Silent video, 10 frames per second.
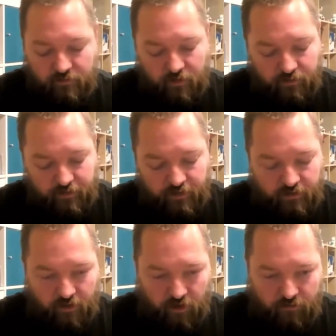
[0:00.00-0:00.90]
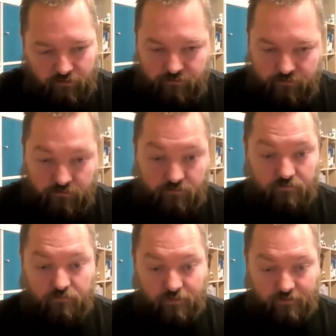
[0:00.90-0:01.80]
Okay, how
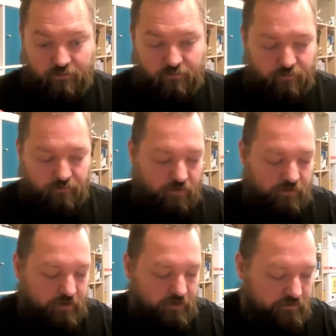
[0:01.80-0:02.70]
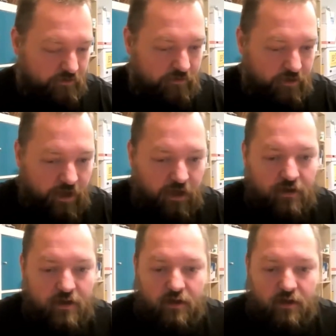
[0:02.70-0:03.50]
what's her birthday and stuff like that.